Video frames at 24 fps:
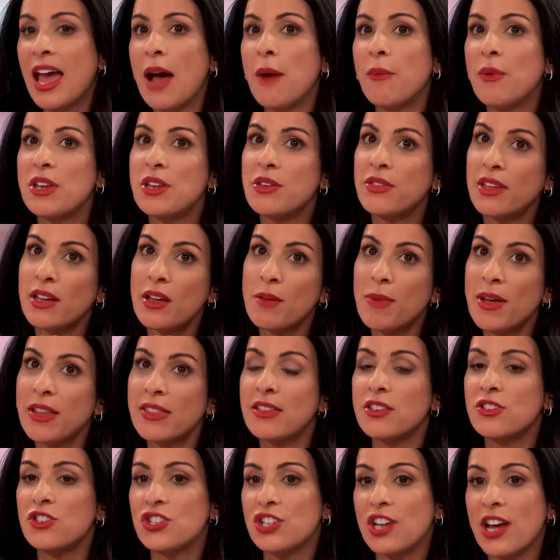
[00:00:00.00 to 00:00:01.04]
And when you think
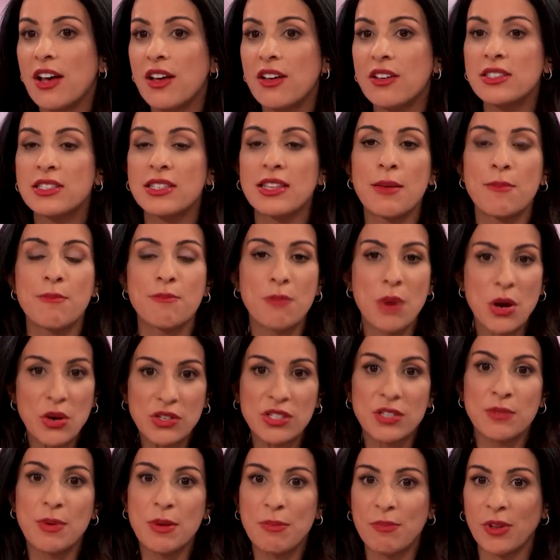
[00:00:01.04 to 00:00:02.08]
about the gels that
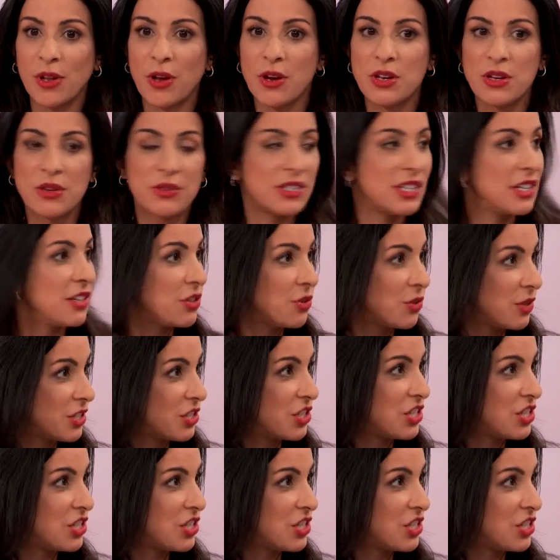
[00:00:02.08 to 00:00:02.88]
most people are using to